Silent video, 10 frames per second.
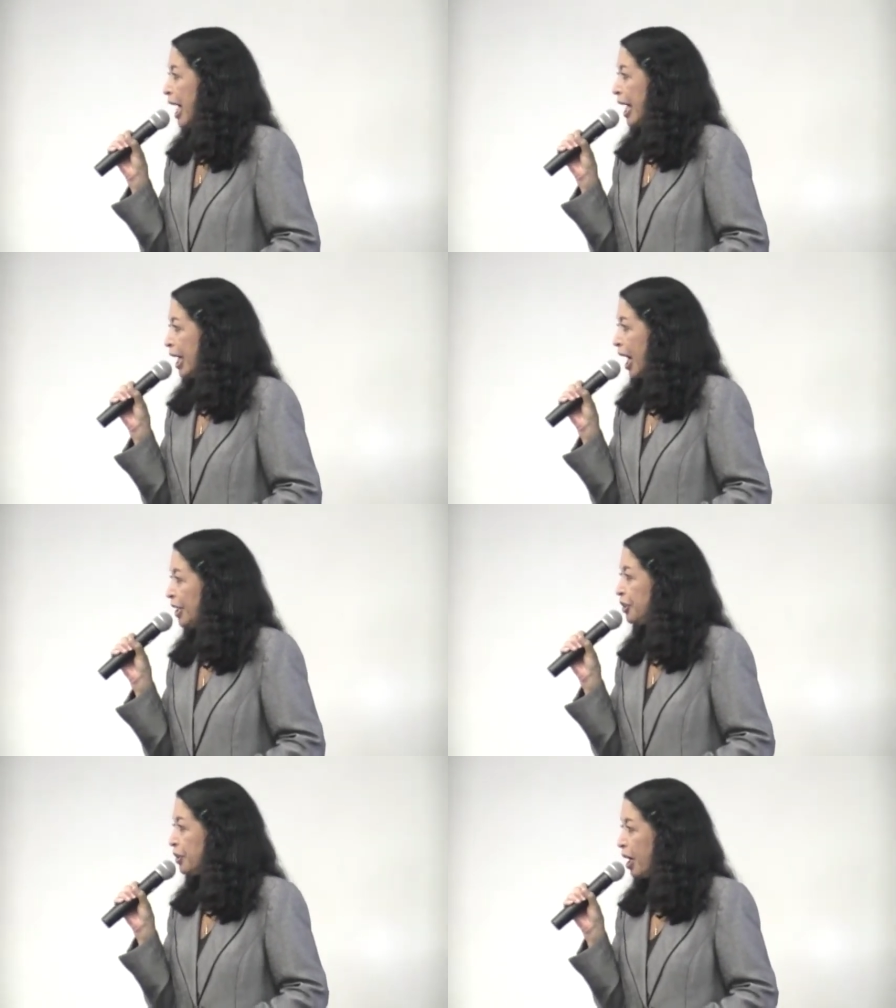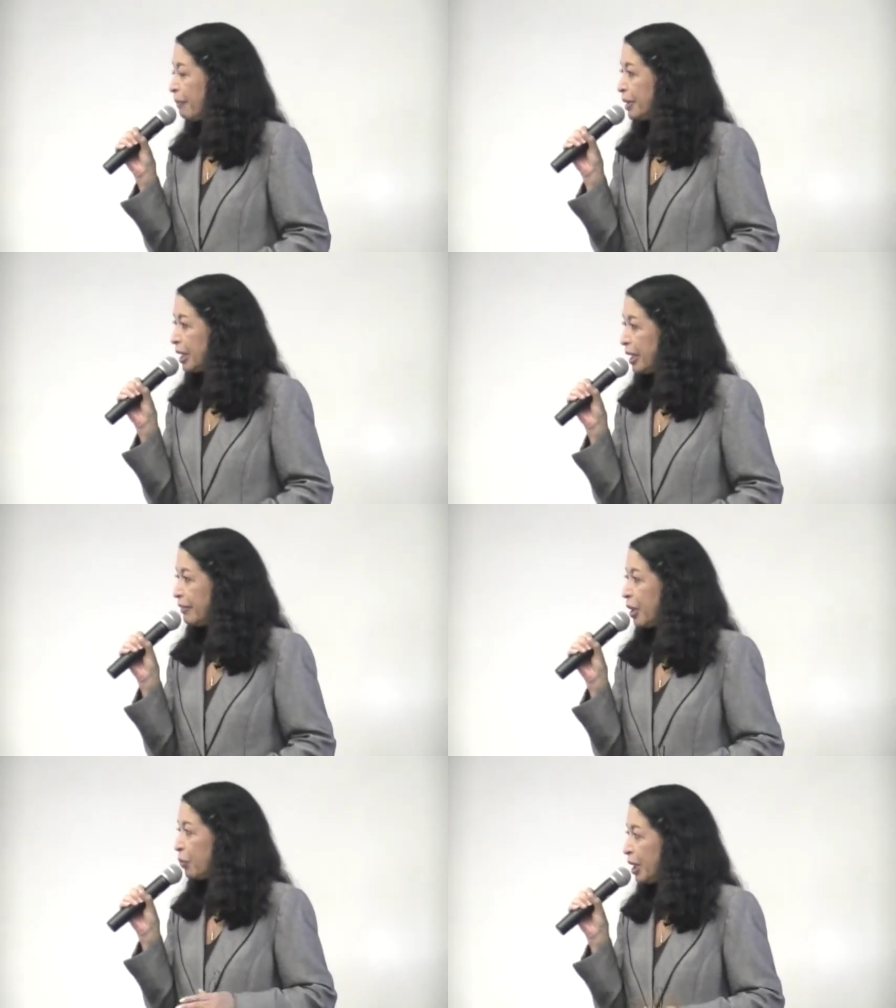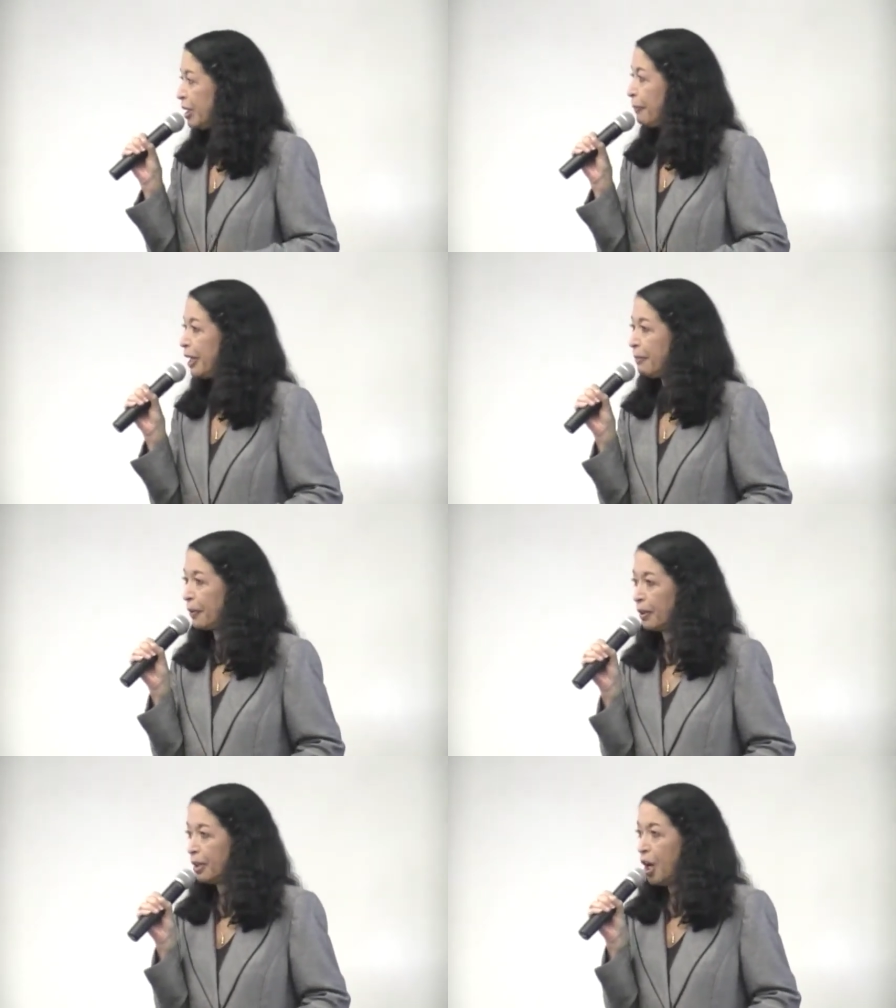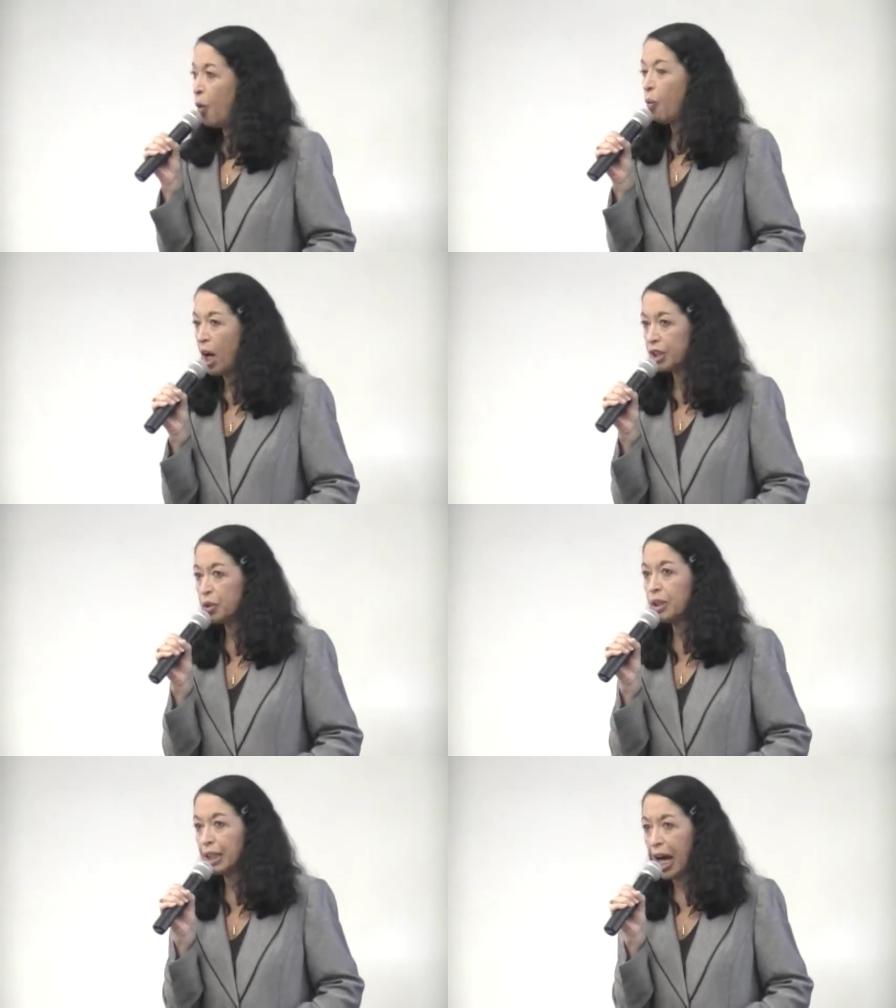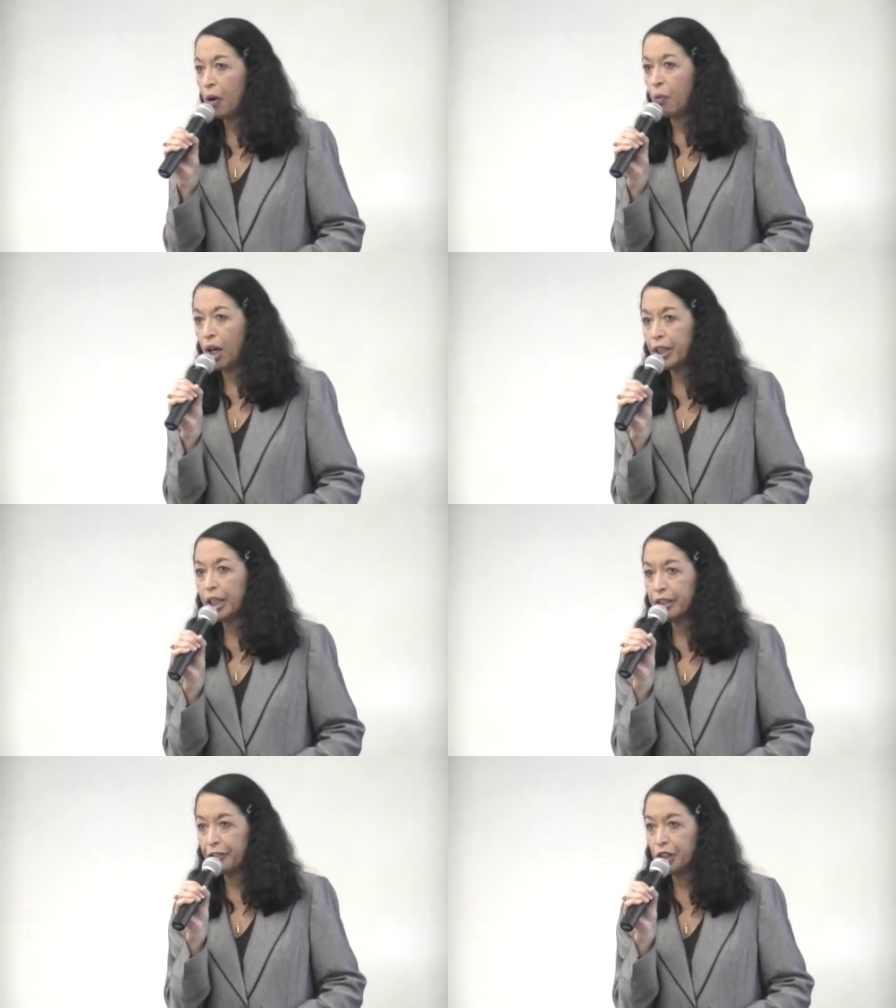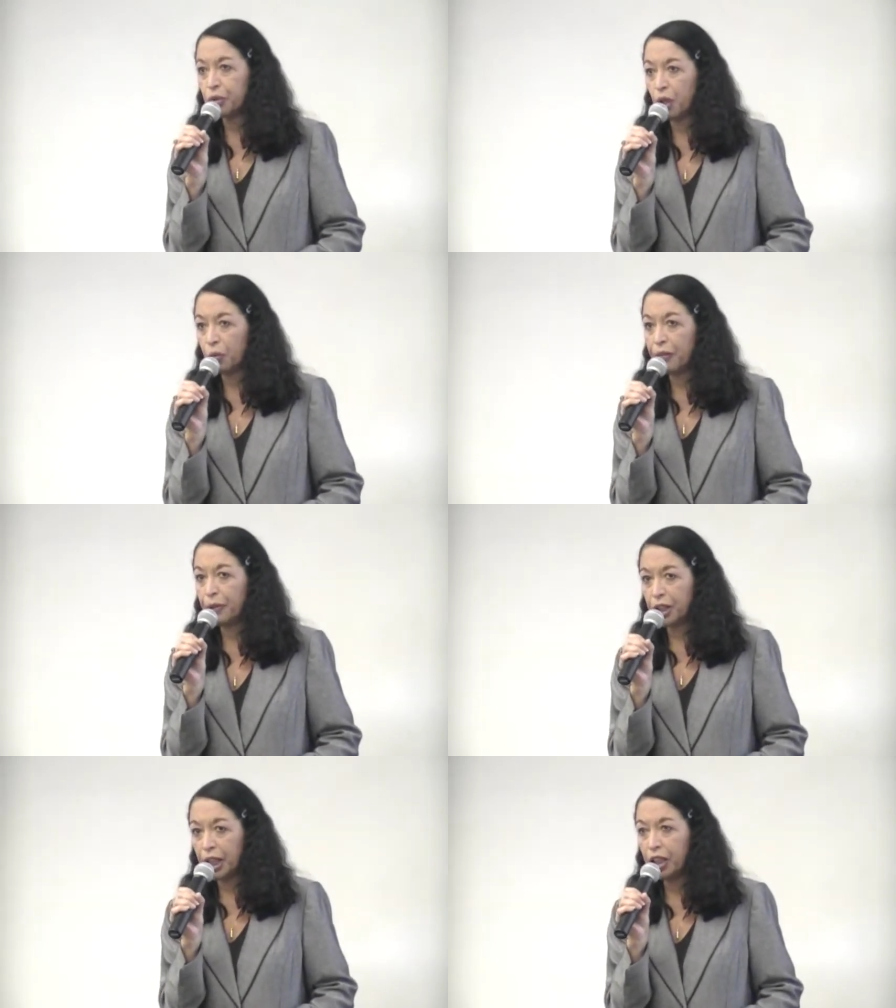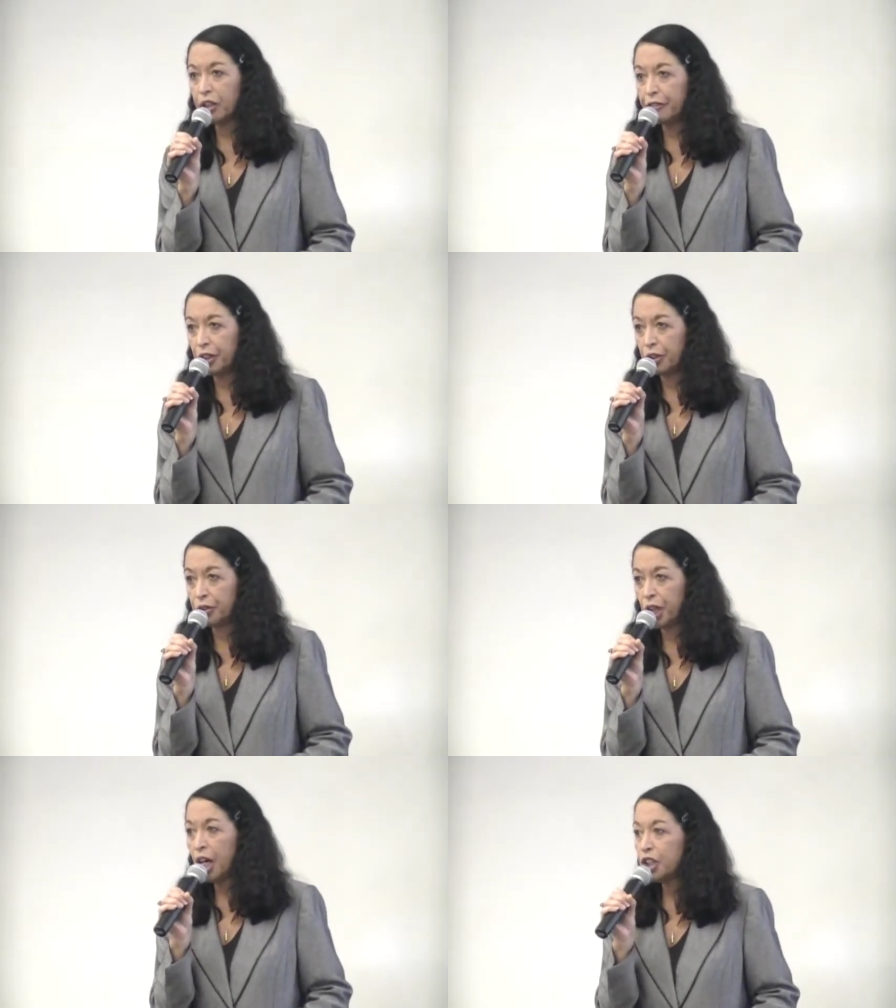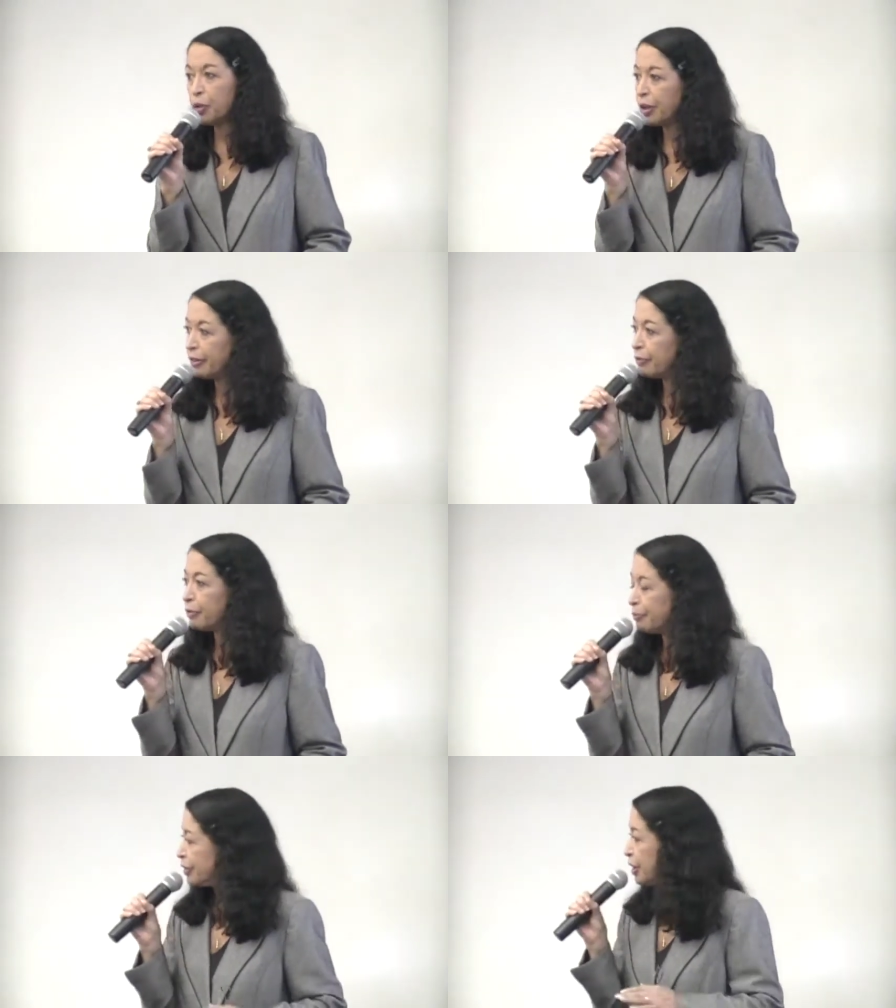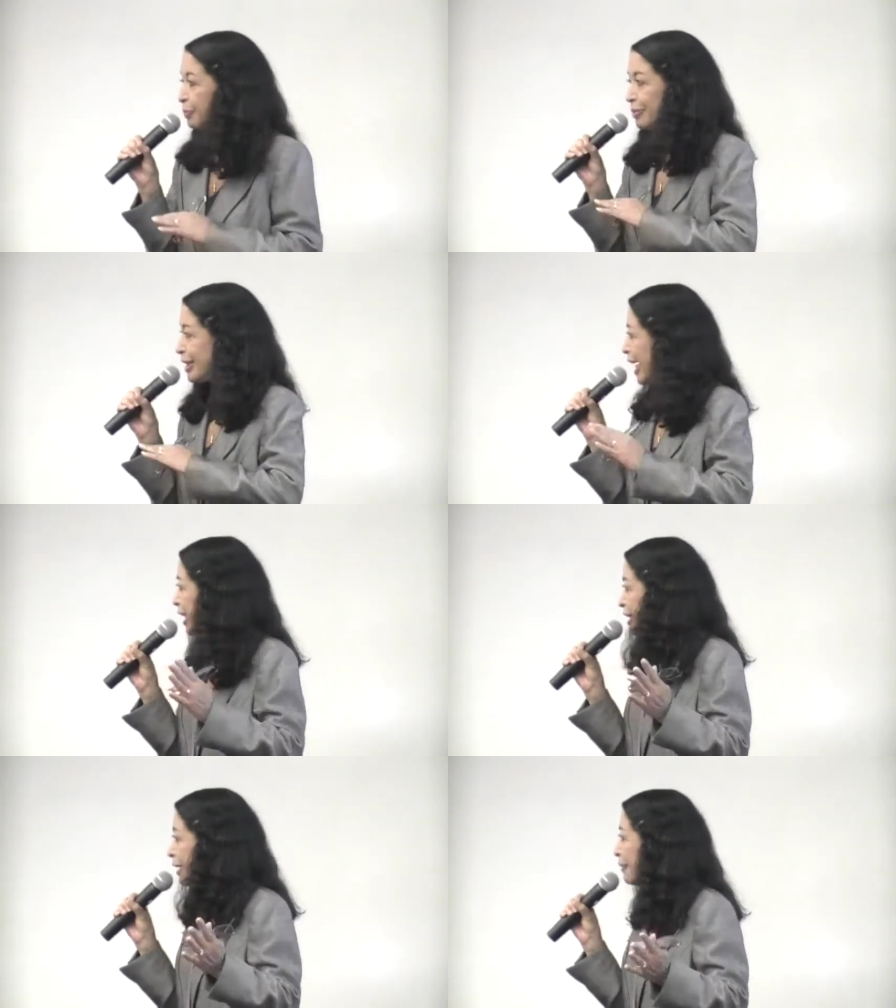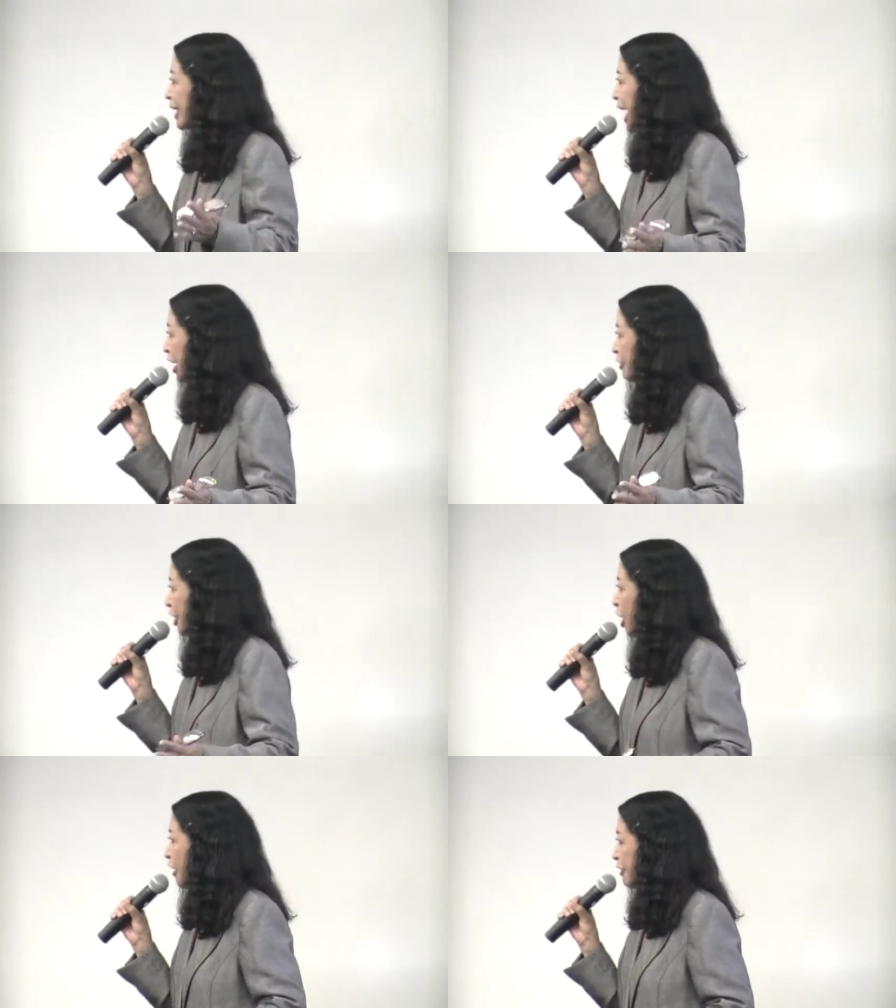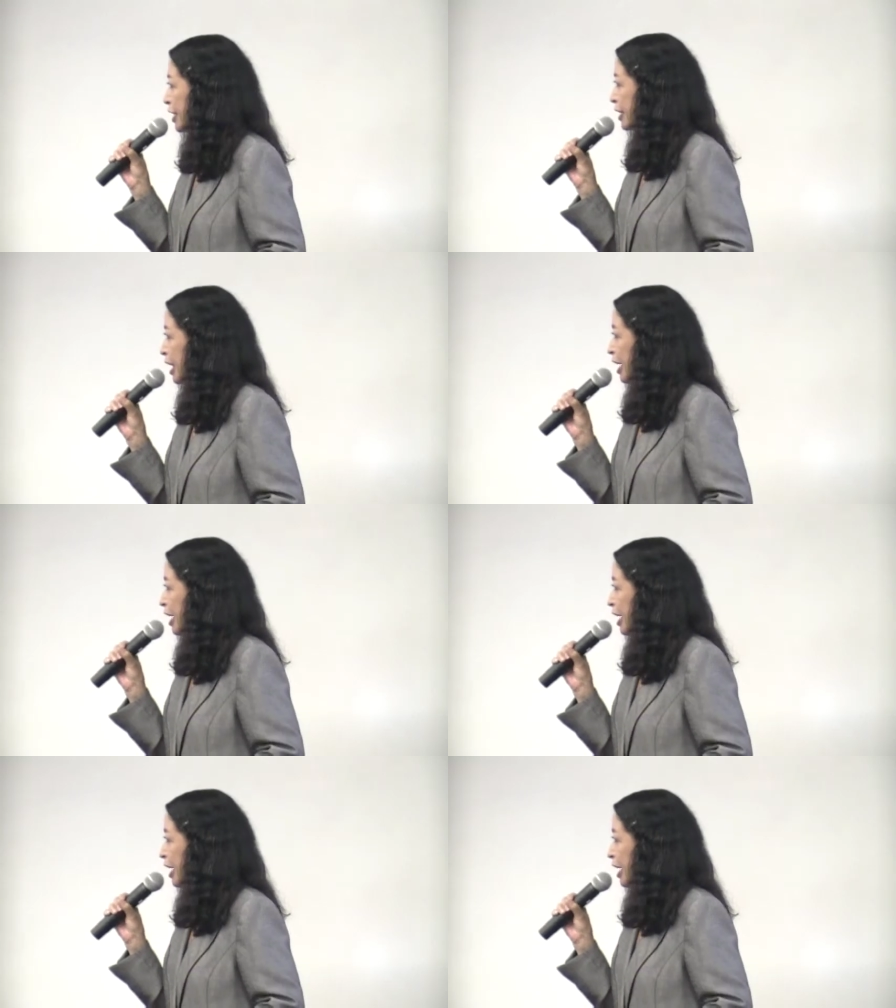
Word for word: and I do not believe that we the people want to allow one individual with particular views to take somebody out of office